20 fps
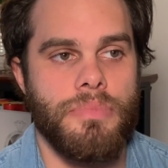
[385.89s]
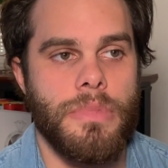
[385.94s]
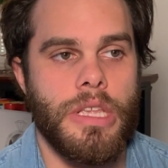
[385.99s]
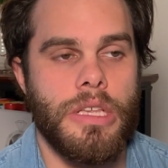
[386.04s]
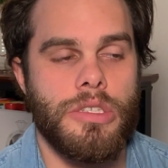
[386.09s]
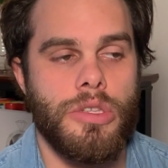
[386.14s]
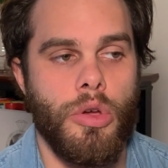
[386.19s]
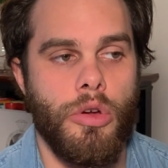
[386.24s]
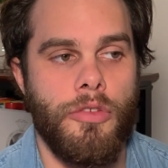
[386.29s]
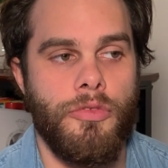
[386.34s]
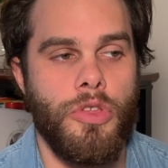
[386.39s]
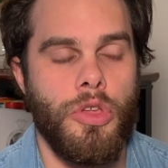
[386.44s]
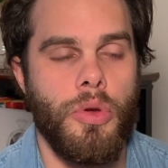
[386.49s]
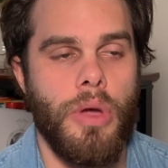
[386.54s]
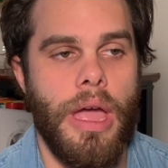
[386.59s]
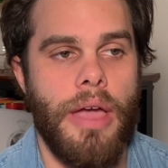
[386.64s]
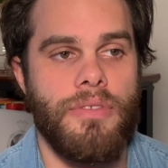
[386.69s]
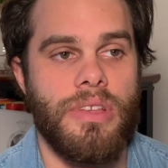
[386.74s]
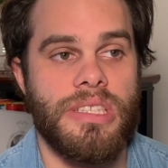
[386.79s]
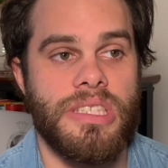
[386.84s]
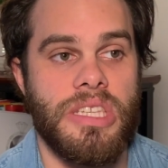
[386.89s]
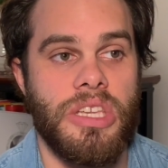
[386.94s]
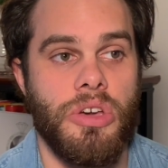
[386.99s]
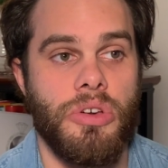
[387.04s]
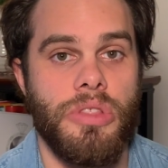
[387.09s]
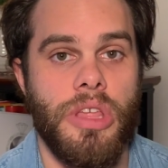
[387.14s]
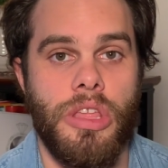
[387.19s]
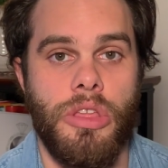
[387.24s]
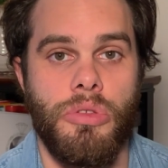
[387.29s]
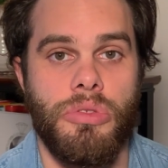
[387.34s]
So if you have a
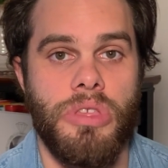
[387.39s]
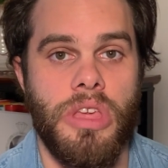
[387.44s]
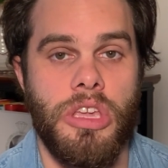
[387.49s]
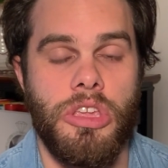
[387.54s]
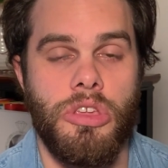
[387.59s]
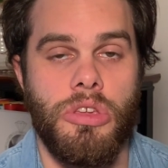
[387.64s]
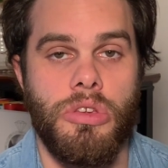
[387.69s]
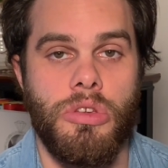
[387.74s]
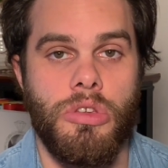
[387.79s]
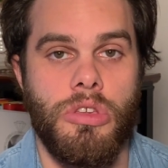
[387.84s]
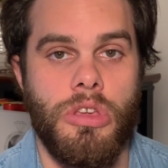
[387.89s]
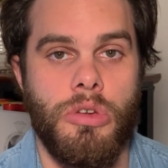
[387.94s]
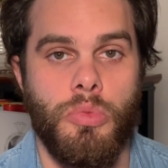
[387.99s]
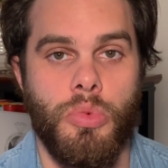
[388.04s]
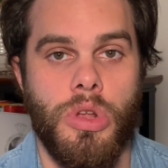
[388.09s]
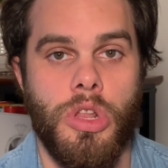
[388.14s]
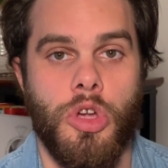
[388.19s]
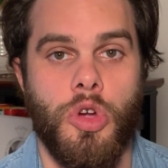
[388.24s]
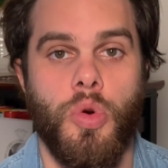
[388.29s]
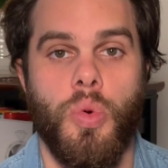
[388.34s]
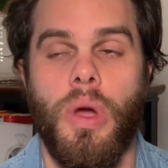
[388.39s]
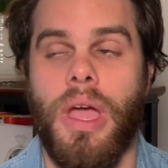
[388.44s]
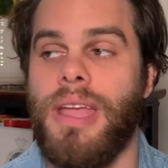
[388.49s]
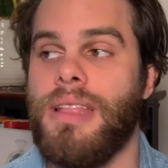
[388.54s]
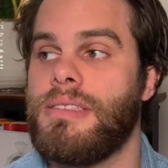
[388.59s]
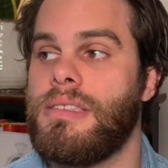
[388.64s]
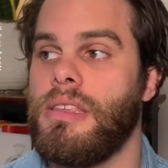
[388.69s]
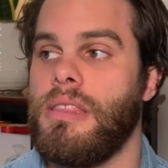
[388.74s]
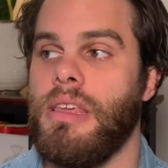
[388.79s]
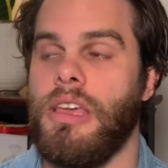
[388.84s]
skill that you think you would
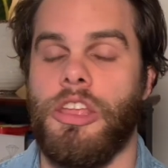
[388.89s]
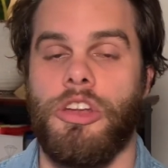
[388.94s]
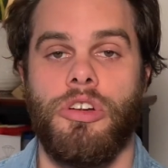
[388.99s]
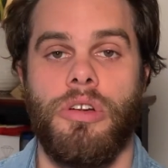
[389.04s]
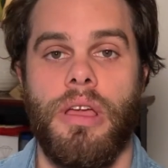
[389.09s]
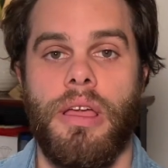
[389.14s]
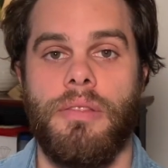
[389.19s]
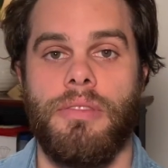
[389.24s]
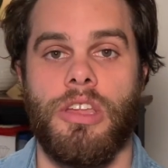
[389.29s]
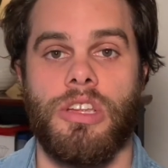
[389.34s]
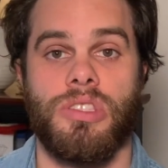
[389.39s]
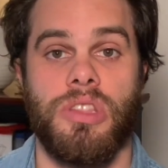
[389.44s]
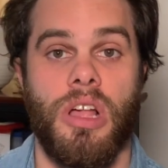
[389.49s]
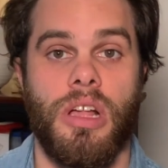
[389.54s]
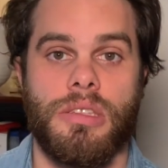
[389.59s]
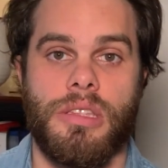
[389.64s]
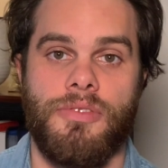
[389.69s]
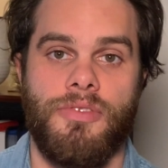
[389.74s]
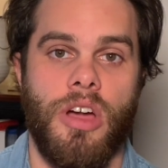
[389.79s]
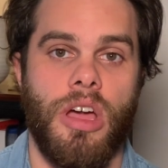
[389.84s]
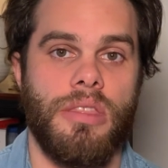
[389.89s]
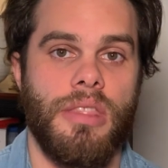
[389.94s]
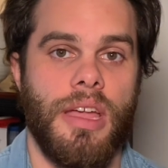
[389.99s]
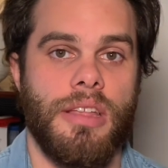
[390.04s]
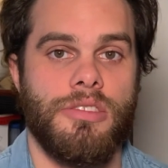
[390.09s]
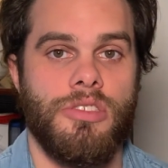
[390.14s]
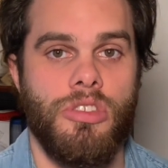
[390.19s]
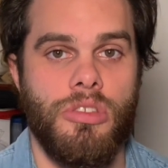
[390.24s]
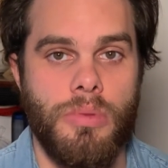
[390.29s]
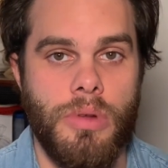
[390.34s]
equate to the internet, there's lots of
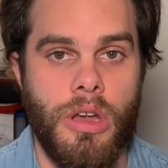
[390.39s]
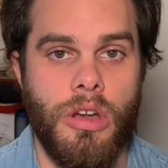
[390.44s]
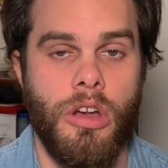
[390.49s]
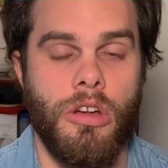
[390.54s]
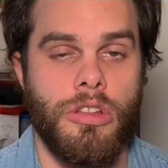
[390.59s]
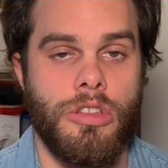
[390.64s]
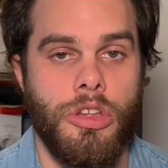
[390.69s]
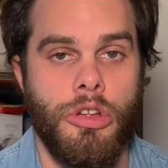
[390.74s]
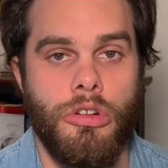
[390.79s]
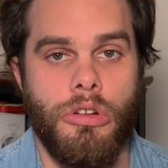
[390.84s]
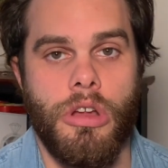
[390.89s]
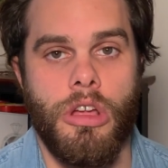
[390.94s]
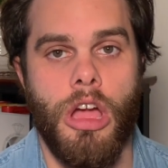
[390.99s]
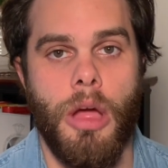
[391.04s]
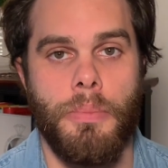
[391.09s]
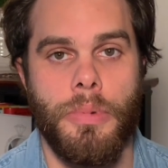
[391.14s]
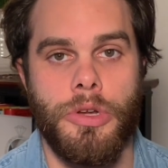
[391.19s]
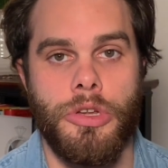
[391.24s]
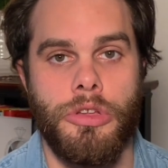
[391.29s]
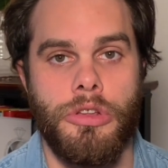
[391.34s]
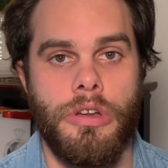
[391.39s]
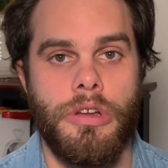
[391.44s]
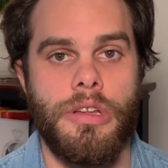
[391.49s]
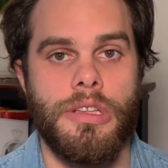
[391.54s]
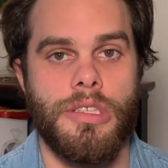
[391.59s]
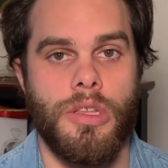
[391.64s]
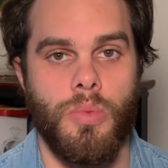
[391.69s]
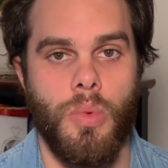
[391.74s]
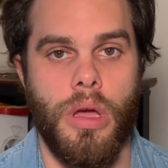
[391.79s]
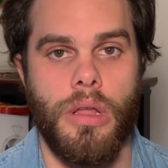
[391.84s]
online tutoring
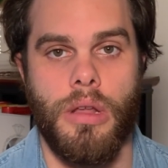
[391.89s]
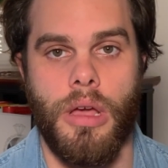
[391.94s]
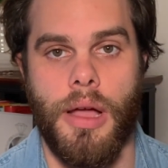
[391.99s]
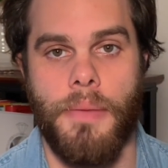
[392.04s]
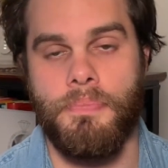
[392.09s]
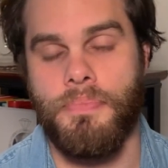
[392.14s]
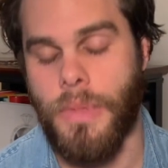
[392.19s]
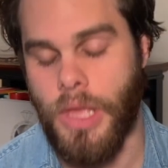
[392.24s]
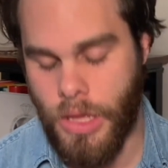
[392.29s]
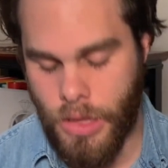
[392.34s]
opportunities and whatnot.